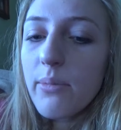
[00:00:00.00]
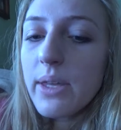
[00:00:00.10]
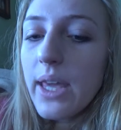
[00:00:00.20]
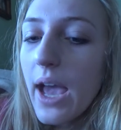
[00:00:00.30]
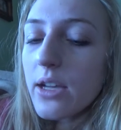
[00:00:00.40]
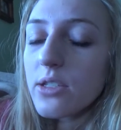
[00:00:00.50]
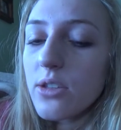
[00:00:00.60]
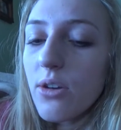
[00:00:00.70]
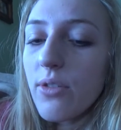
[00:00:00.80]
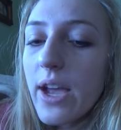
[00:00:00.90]
Yeah,
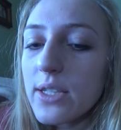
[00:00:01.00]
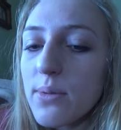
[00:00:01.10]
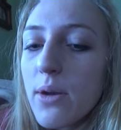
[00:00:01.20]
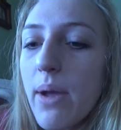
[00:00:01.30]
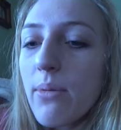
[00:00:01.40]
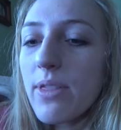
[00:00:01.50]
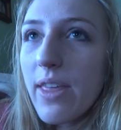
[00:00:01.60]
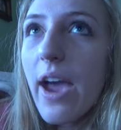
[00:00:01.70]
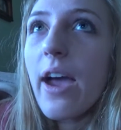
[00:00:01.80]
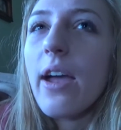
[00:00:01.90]
so that's where I'm at with
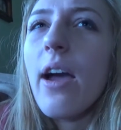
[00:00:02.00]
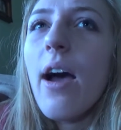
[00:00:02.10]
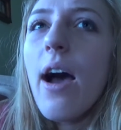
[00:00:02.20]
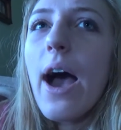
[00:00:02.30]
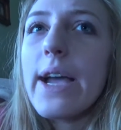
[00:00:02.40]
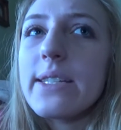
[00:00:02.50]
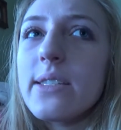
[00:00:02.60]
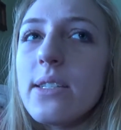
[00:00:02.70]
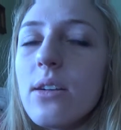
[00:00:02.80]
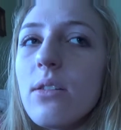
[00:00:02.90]
that. I
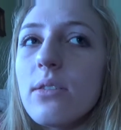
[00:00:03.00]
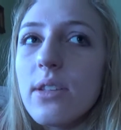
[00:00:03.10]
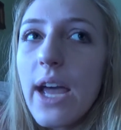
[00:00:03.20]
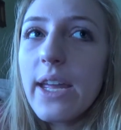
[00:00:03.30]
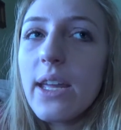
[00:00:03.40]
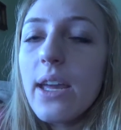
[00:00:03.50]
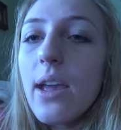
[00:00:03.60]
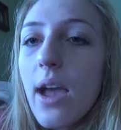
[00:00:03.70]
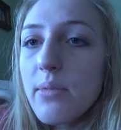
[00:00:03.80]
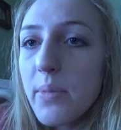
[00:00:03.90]
still like
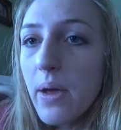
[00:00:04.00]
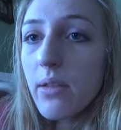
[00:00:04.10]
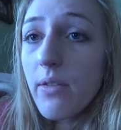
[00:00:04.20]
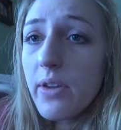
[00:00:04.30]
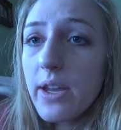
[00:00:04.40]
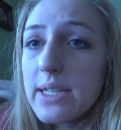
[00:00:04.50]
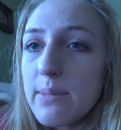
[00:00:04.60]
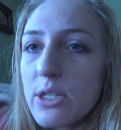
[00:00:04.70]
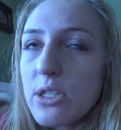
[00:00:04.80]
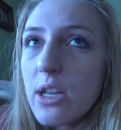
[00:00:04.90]
it. I'm not loving it as
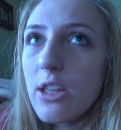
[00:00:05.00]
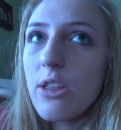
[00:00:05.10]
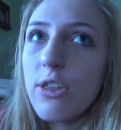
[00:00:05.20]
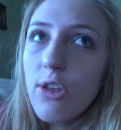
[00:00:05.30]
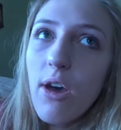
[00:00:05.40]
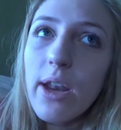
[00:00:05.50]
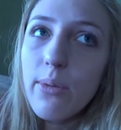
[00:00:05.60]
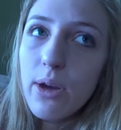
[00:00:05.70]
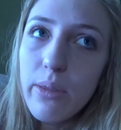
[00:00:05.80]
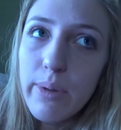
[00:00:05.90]
much as I thought I
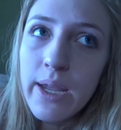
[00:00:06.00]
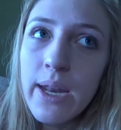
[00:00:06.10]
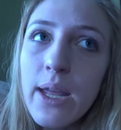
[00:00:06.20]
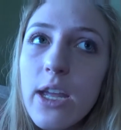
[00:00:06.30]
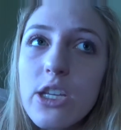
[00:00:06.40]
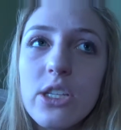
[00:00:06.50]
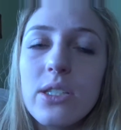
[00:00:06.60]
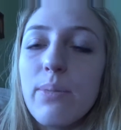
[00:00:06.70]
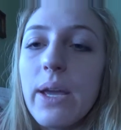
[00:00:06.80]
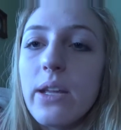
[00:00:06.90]
would at the beginning. It just
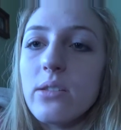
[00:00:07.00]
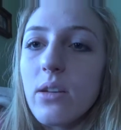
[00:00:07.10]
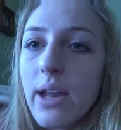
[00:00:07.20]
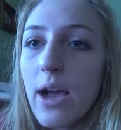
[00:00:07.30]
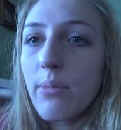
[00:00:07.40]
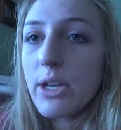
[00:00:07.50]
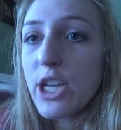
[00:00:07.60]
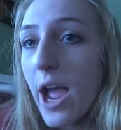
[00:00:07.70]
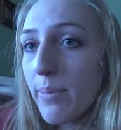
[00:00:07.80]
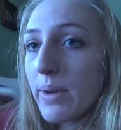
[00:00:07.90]
depends on how much
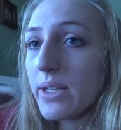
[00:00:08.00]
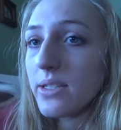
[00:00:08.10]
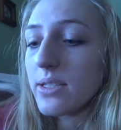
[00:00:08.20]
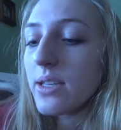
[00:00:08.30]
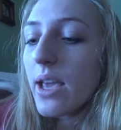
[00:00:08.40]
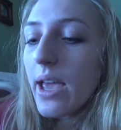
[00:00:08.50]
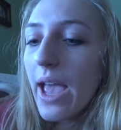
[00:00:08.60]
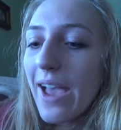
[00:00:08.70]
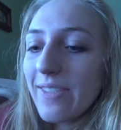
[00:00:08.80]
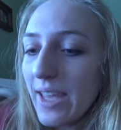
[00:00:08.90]
happens
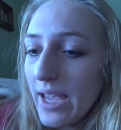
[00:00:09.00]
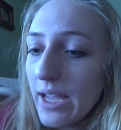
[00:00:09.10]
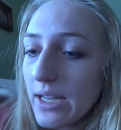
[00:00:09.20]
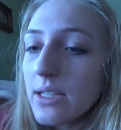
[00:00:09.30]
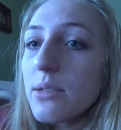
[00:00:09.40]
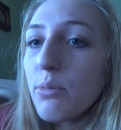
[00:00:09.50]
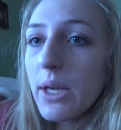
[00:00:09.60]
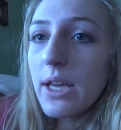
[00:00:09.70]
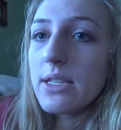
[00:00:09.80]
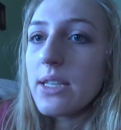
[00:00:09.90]
at the end,
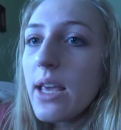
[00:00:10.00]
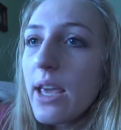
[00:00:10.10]
because